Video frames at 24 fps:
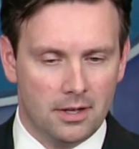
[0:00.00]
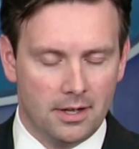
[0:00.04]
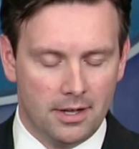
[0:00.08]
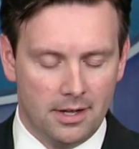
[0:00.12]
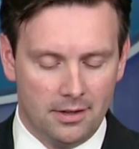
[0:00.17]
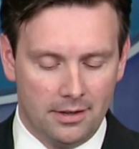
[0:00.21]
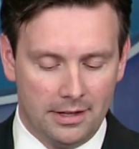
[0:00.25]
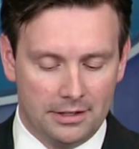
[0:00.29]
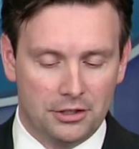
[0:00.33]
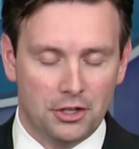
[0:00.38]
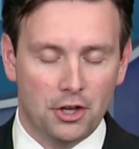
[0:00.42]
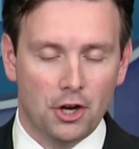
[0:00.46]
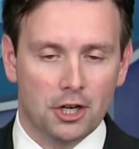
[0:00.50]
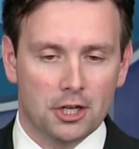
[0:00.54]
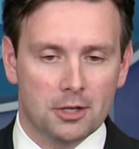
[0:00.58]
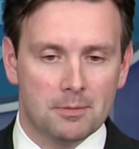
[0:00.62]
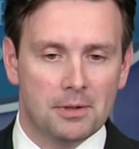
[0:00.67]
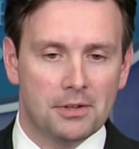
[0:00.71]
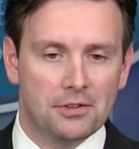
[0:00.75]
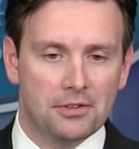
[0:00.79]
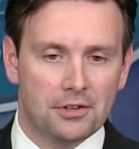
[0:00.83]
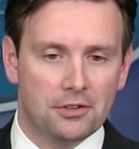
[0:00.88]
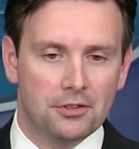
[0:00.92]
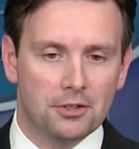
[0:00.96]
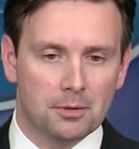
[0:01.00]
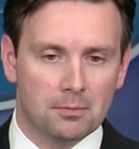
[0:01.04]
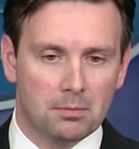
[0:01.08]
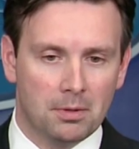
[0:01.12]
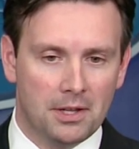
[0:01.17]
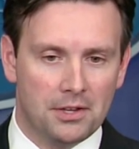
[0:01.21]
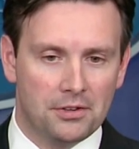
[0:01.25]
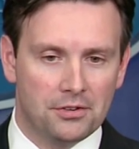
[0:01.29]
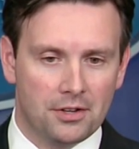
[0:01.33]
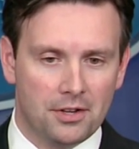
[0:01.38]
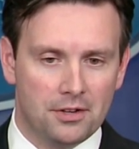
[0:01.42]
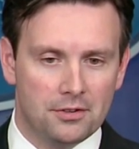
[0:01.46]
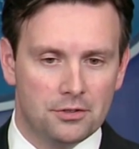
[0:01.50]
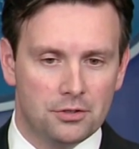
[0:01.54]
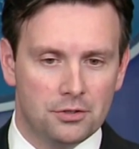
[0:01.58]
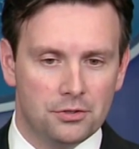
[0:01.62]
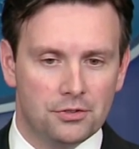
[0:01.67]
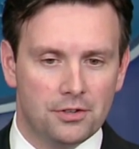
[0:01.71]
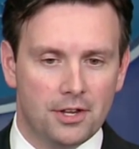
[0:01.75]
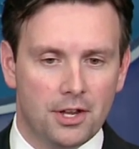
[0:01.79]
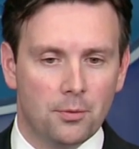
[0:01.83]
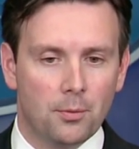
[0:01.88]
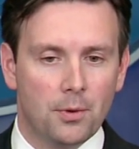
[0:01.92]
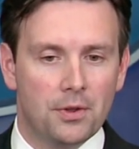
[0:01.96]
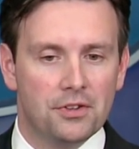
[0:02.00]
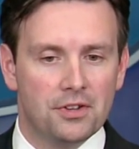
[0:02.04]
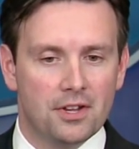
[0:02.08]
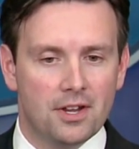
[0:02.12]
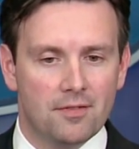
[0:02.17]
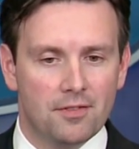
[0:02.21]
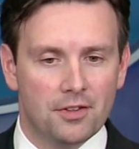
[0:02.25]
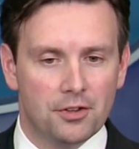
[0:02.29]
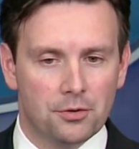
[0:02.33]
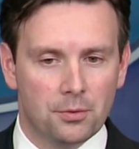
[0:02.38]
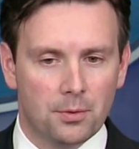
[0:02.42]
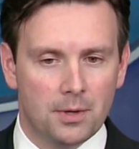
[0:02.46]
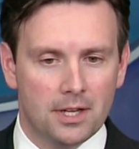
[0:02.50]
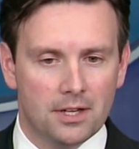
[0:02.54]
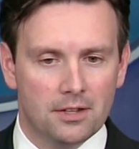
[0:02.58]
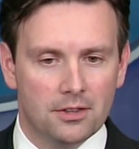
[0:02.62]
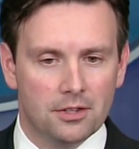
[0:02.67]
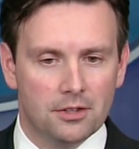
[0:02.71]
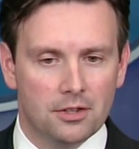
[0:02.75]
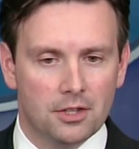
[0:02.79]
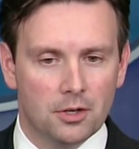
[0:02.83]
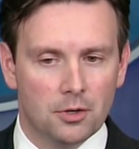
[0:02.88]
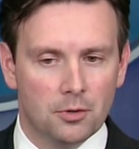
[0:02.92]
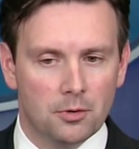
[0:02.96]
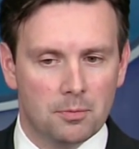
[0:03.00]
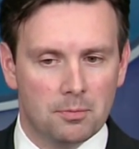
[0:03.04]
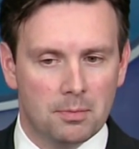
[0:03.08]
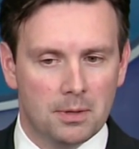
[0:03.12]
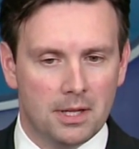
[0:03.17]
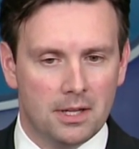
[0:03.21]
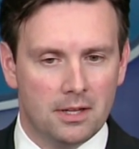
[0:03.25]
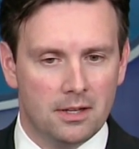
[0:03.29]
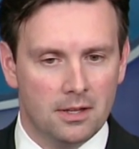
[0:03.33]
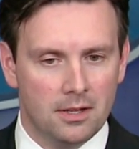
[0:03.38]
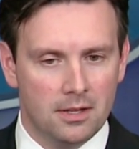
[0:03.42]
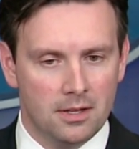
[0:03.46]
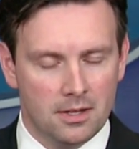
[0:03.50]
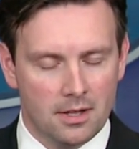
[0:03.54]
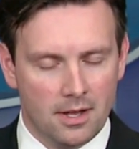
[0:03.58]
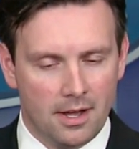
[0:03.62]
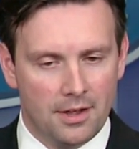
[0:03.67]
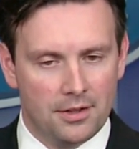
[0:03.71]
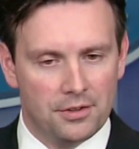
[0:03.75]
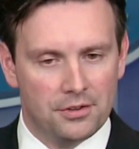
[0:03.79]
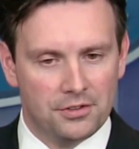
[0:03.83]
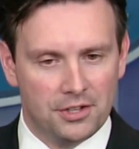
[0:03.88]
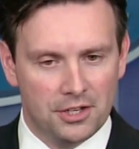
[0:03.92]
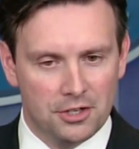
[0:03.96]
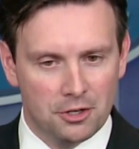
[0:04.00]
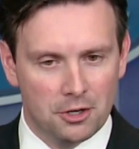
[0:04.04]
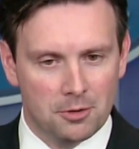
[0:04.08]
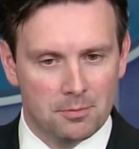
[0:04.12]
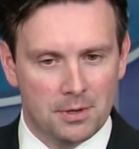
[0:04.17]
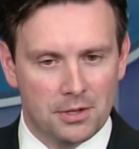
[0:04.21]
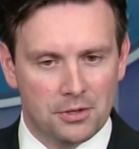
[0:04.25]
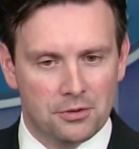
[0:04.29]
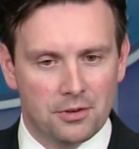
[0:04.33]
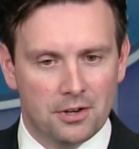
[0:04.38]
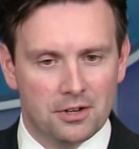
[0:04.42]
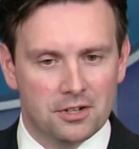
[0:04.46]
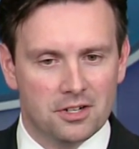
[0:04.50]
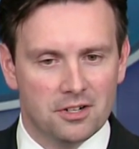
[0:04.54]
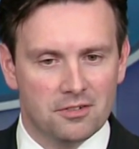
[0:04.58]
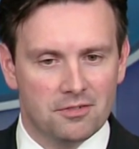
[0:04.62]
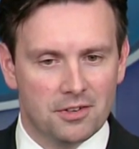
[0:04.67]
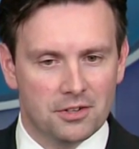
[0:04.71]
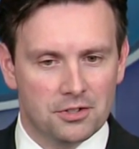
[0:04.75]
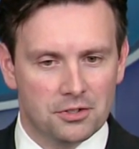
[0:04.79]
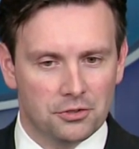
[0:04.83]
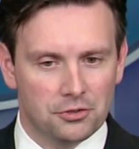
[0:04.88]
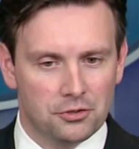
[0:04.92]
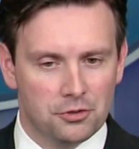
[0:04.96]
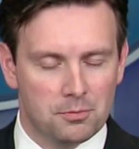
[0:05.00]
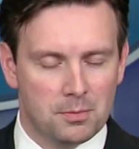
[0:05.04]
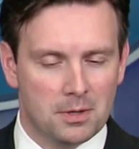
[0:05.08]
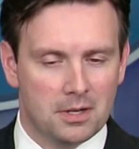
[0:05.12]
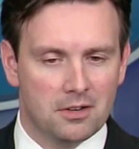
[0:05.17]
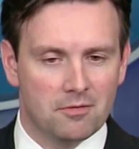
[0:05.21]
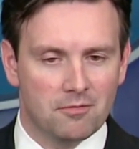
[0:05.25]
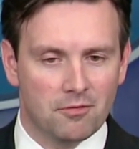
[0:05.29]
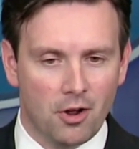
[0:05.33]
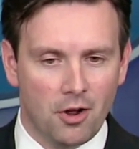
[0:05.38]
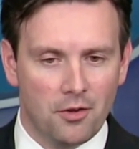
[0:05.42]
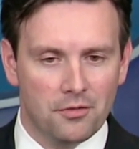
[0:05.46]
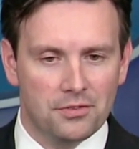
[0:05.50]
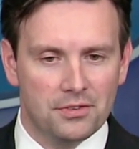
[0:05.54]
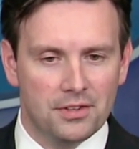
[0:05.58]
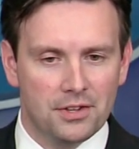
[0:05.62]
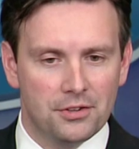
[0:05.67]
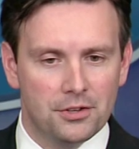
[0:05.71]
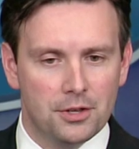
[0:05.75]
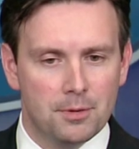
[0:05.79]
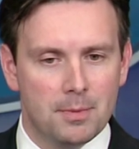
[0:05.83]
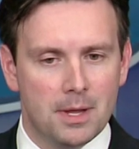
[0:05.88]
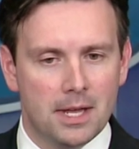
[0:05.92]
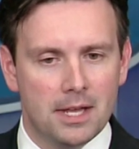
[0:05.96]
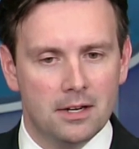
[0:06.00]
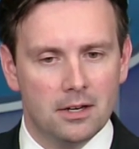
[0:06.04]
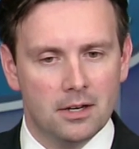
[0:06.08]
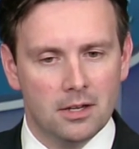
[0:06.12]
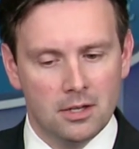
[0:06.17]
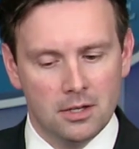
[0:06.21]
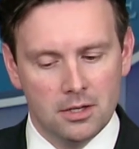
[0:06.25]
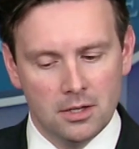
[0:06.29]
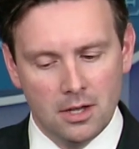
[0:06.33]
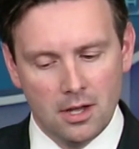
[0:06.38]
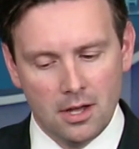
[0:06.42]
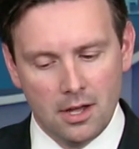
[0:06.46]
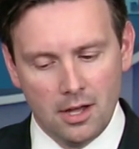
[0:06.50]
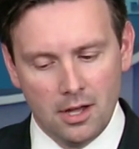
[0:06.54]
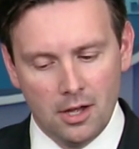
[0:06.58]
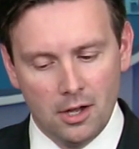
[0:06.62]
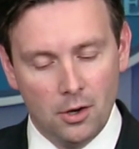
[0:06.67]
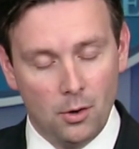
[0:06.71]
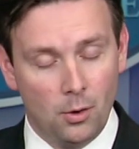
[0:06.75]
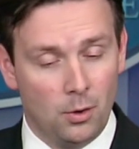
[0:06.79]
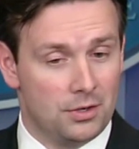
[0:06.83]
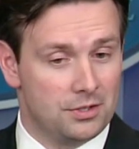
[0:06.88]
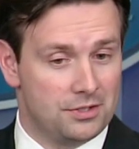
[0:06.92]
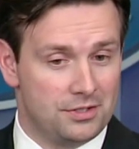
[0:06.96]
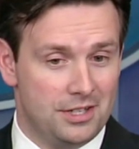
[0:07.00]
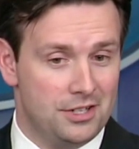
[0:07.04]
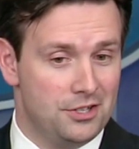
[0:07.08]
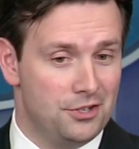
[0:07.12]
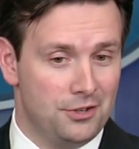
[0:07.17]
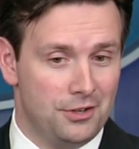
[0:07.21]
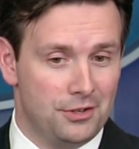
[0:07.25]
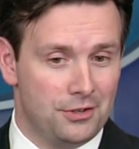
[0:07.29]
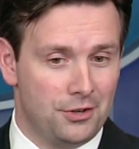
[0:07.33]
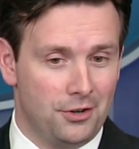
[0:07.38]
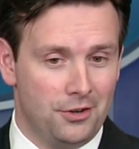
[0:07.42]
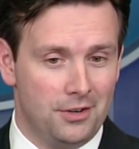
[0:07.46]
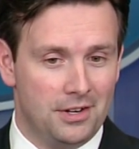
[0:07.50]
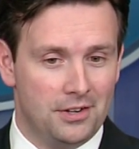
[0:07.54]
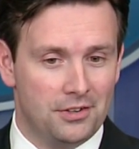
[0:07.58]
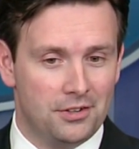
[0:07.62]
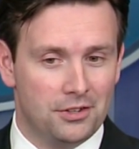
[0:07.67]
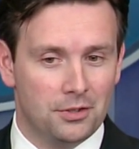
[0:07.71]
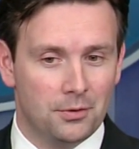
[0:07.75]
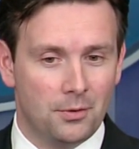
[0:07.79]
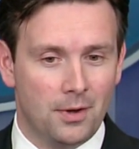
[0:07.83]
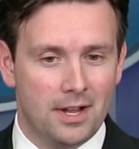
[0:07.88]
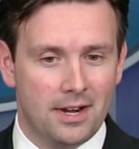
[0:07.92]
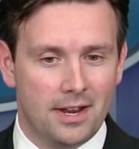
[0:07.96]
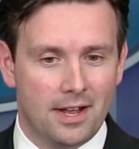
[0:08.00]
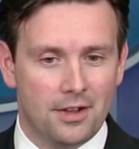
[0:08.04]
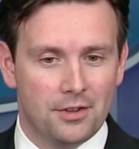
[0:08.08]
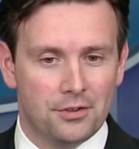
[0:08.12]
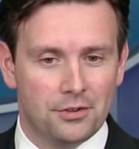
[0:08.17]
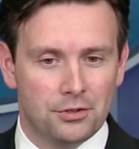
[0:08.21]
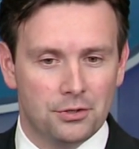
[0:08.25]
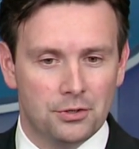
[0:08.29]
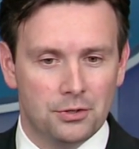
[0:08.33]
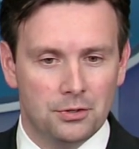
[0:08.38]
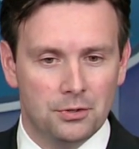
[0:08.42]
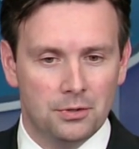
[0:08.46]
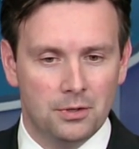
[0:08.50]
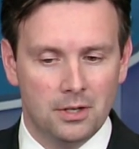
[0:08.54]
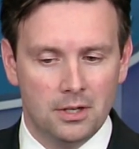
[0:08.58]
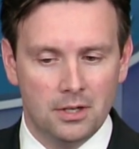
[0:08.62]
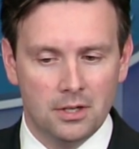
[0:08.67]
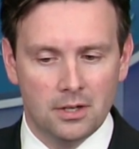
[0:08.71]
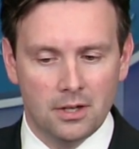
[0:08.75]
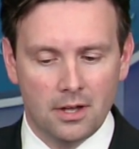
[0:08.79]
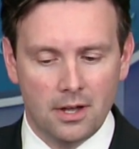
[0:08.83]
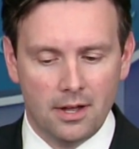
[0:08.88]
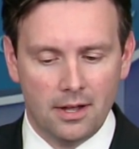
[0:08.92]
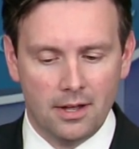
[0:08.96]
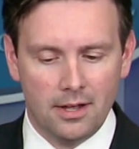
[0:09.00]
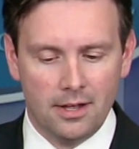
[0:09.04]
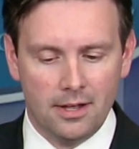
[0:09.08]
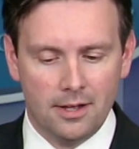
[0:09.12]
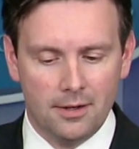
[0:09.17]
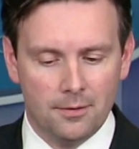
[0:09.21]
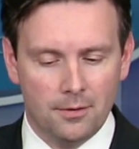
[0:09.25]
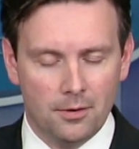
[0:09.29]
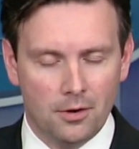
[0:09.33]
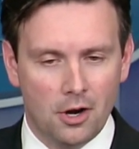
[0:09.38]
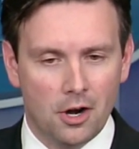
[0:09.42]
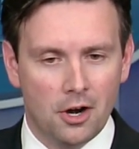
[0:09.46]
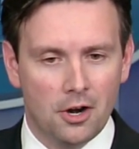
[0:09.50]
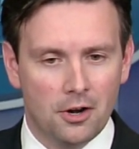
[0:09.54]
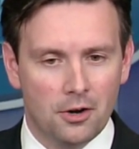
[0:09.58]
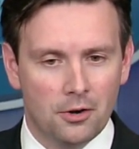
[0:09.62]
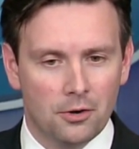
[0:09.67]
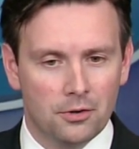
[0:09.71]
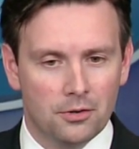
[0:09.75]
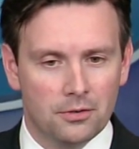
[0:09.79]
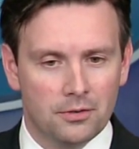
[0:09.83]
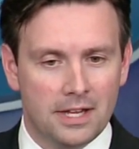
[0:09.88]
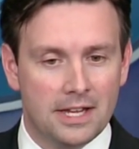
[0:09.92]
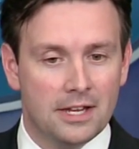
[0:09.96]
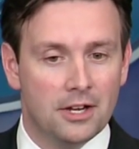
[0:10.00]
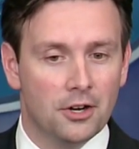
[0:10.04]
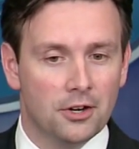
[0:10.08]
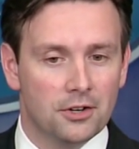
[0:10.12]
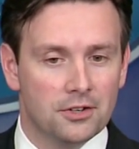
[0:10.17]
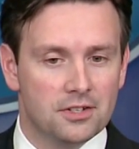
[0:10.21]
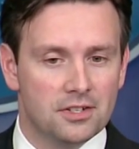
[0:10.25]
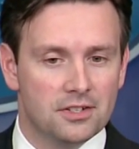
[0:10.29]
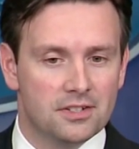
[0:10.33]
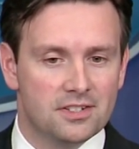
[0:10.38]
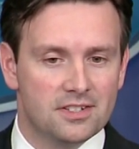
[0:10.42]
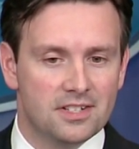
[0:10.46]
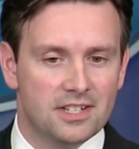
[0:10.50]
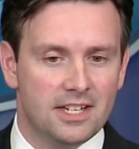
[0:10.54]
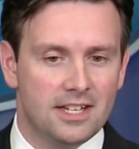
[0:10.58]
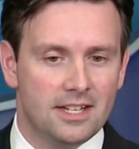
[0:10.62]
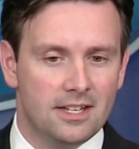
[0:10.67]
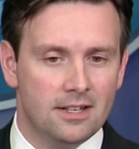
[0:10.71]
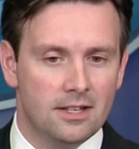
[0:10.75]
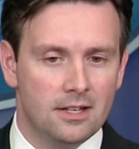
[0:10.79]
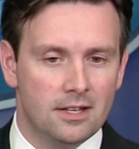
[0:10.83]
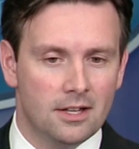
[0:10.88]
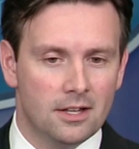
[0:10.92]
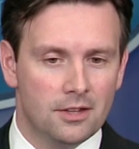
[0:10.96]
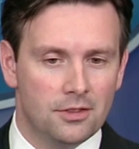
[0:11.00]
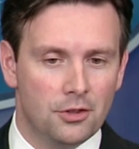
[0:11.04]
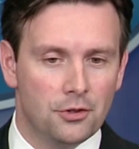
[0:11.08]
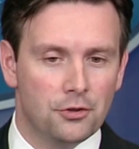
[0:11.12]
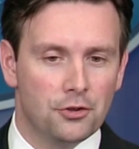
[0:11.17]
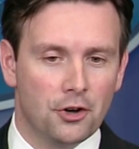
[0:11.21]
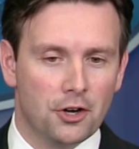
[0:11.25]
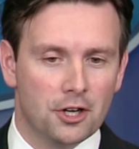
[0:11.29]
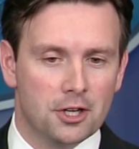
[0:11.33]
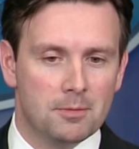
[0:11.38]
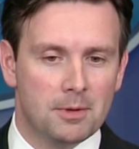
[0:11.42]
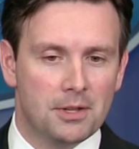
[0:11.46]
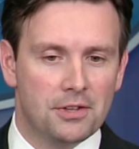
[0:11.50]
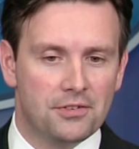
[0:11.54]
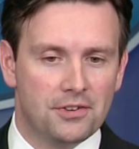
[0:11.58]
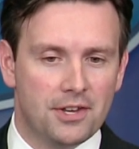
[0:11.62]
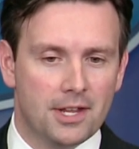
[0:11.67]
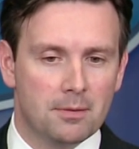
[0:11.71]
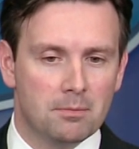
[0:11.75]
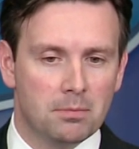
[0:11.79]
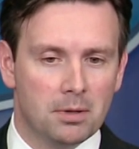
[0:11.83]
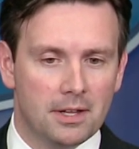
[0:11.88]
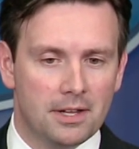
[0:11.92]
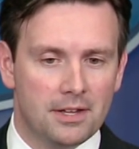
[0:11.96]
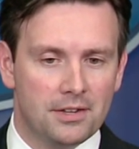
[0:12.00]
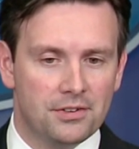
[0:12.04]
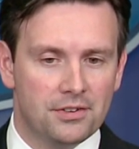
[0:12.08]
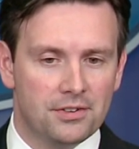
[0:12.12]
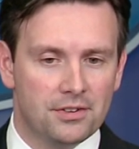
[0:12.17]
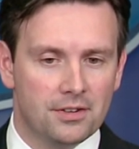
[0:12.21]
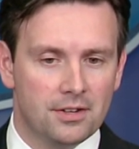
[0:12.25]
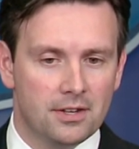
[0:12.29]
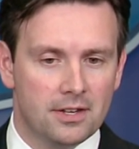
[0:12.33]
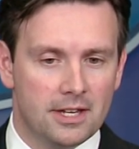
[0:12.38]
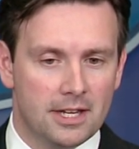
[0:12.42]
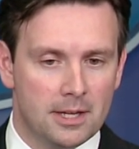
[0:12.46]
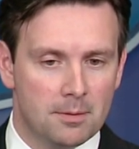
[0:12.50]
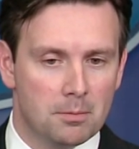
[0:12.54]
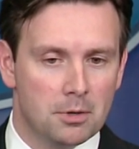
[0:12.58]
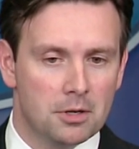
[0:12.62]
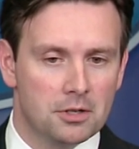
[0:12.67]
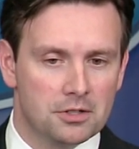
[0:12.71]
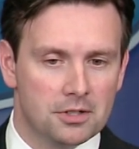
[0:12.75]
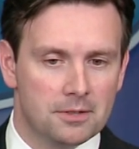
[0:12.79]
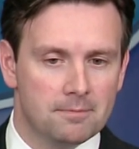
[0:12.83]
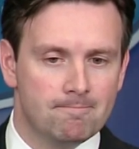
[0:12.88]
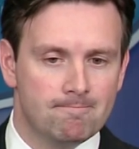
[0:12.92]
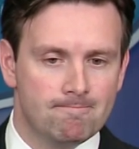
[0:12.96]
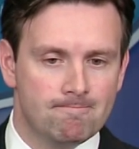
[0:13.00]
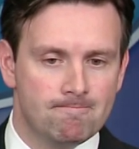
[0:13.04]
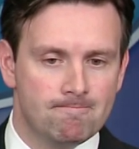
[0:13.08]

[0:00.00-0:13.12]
like the arguments that took place on Tuesday and Wednesday of this week, that there would be senior administration officials who've been involved in this debate or senior attorneys at the White House who are eager to see those arguments take place in person.